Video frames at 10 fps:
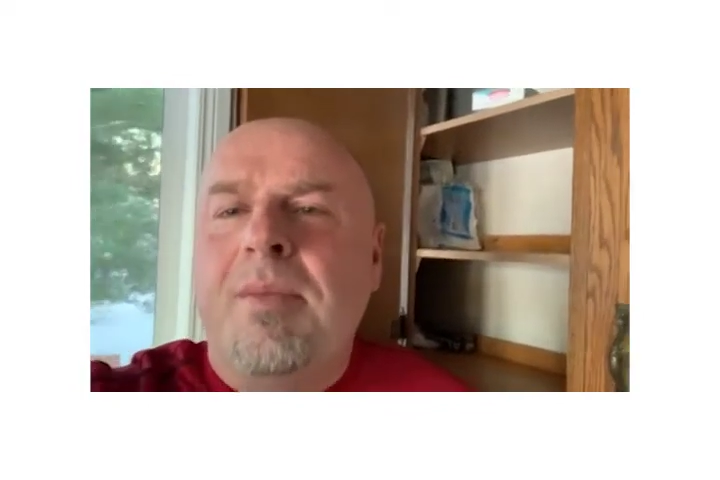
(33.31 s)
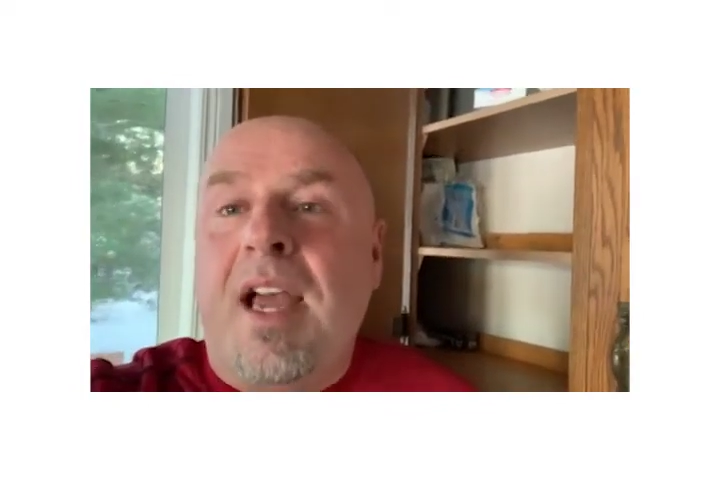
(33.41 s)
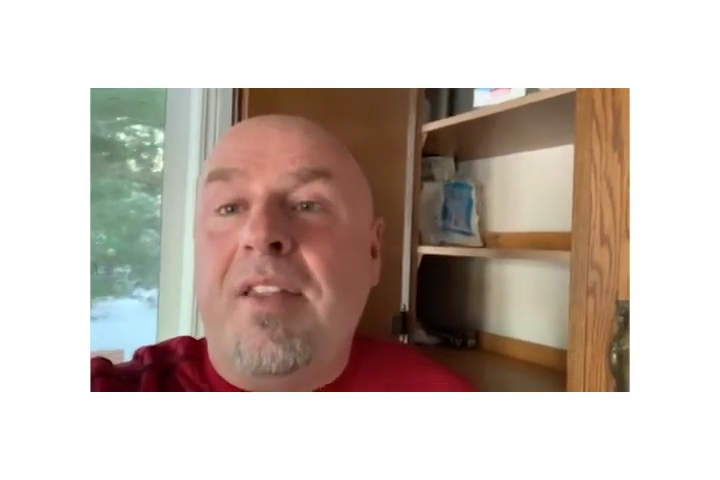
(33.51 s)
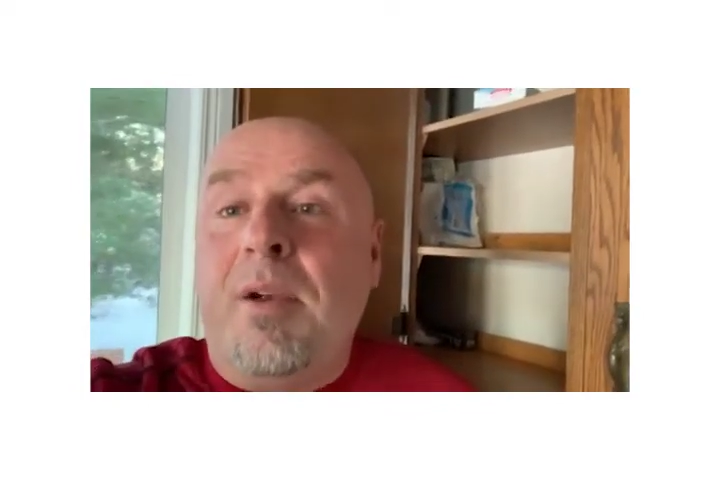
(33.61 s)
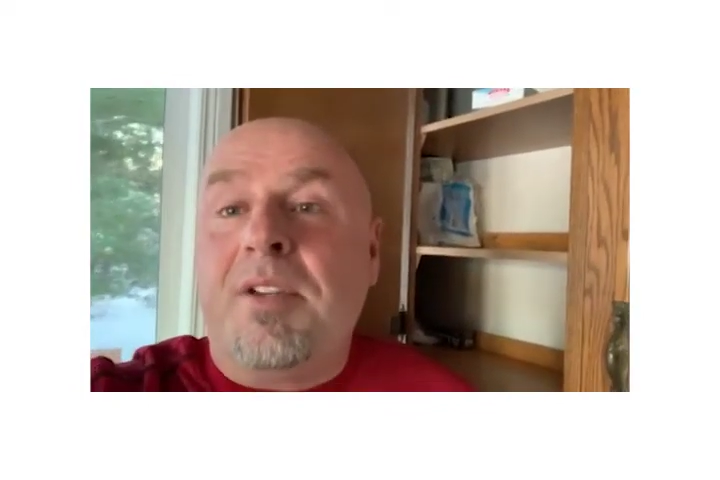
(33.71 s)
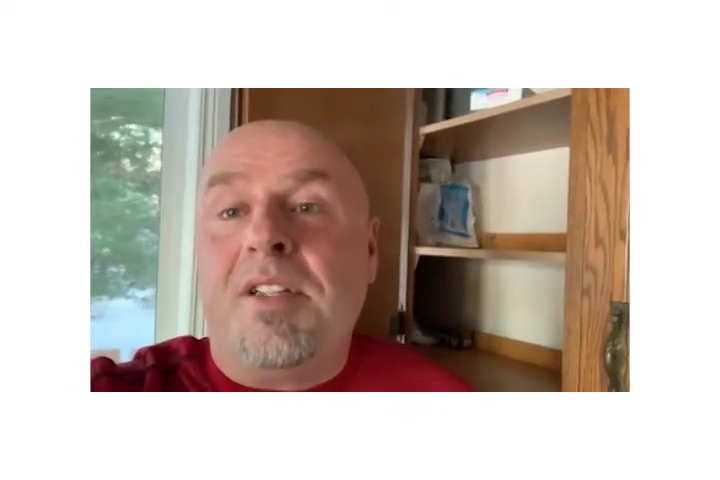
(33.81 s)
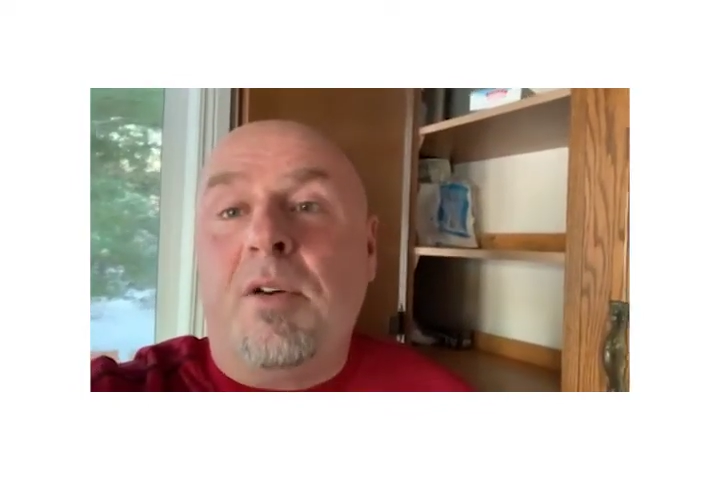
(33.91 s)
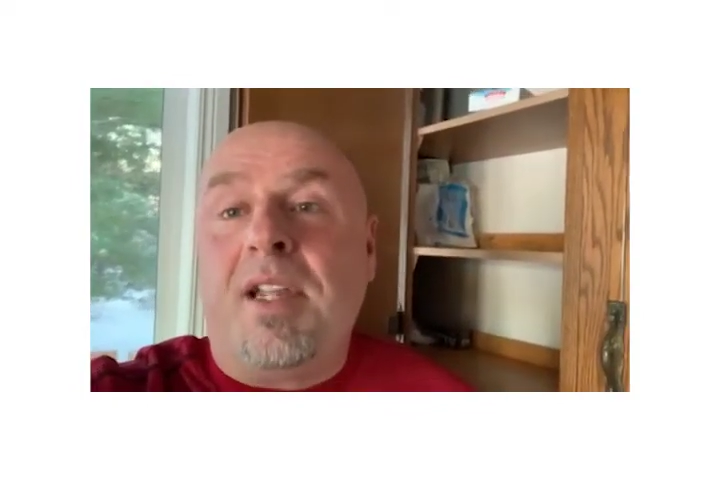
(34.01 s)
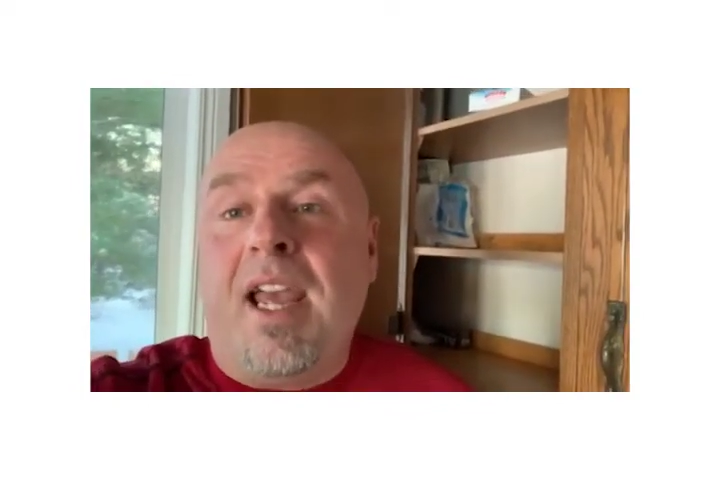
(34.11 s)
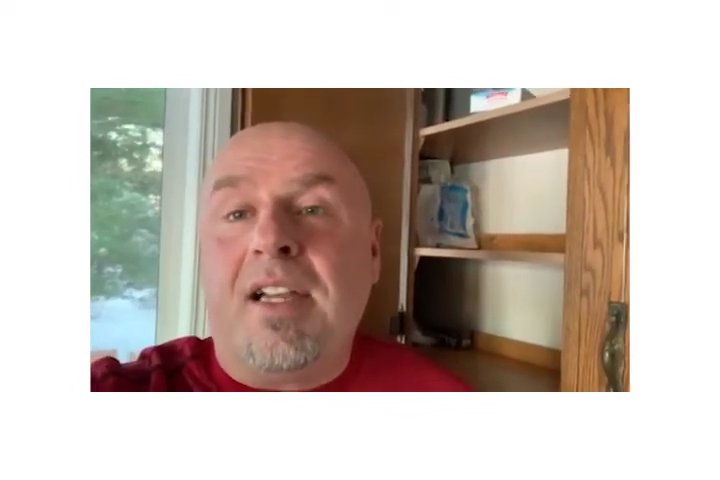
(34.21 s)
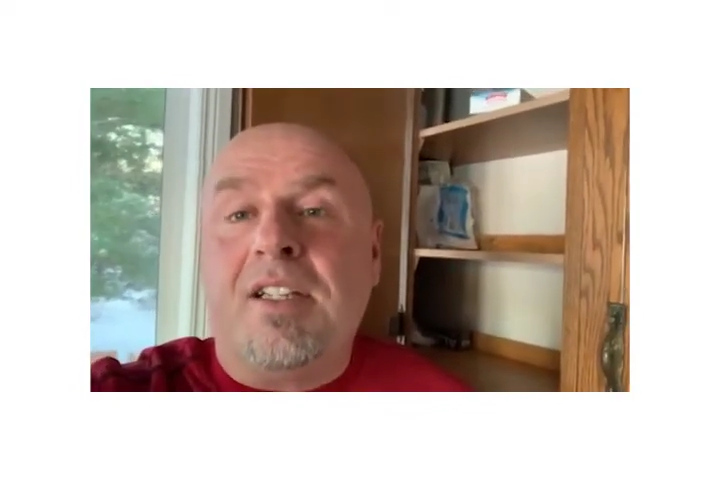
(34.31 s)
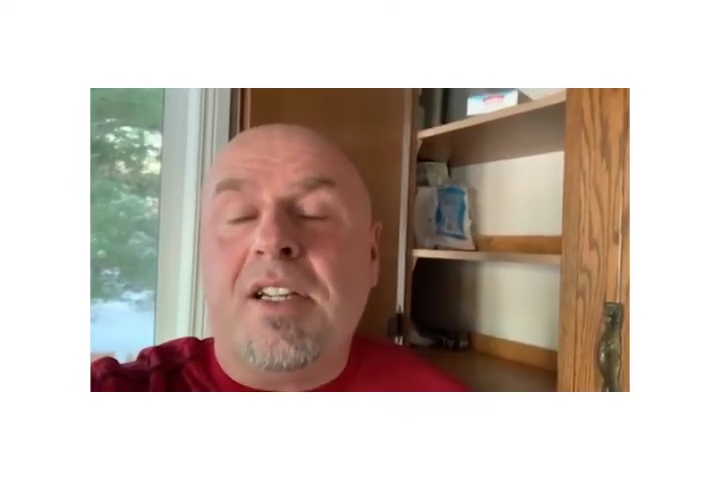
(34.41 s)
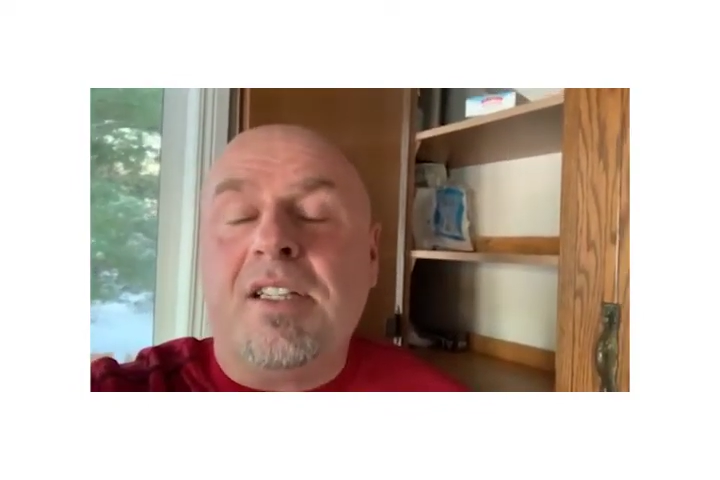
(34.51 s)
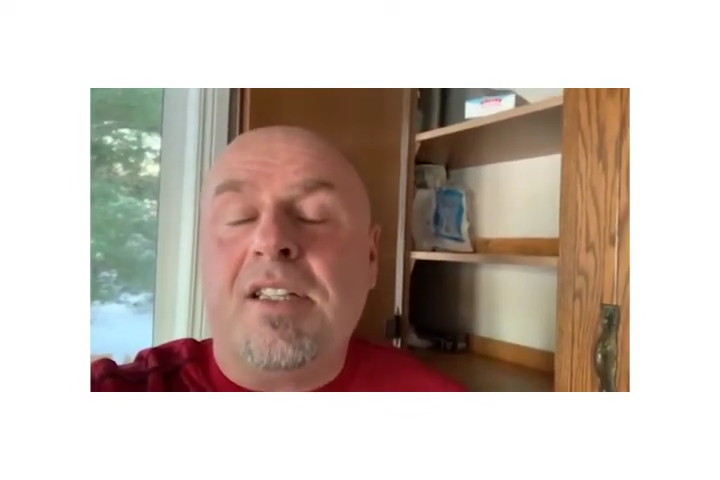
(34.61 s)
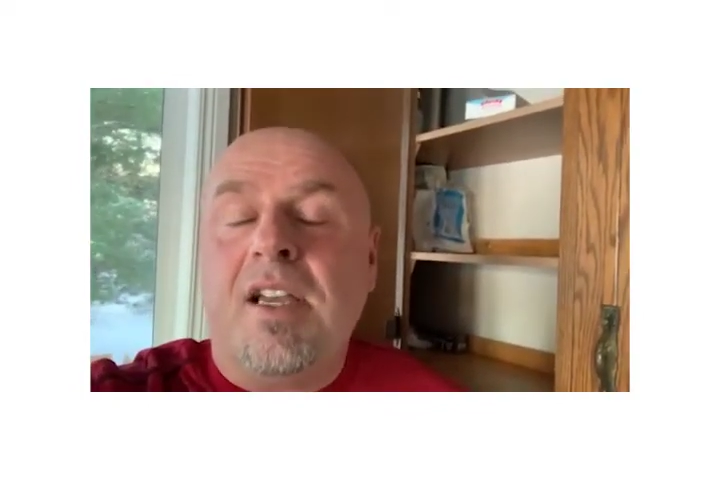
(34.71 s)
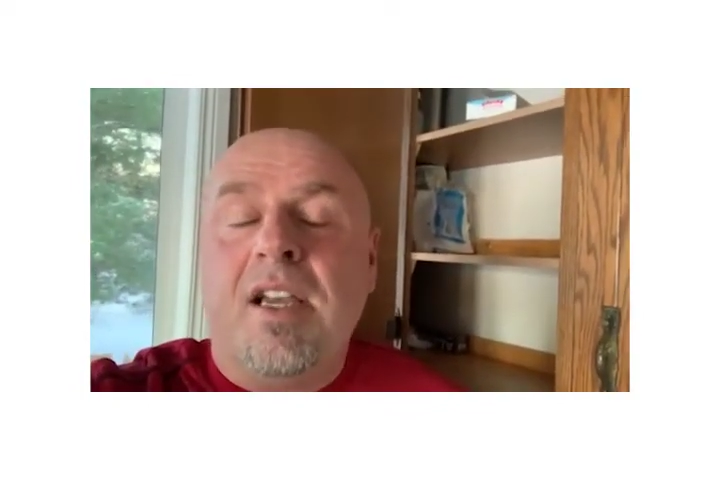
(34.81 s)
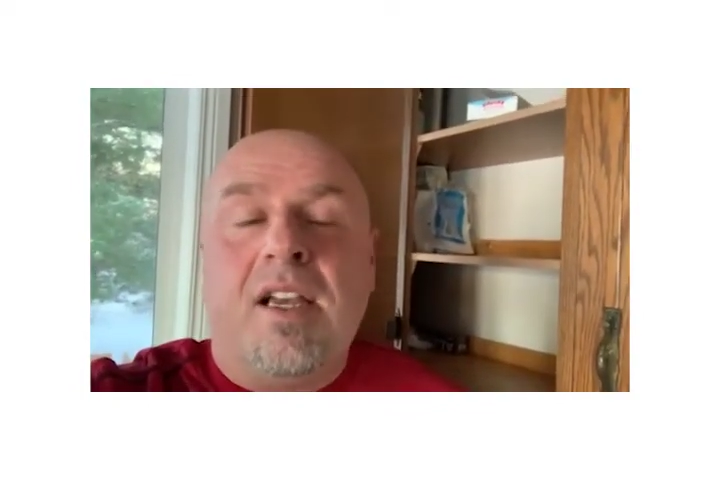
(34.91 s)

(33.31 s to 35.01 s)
and there was no canned goods,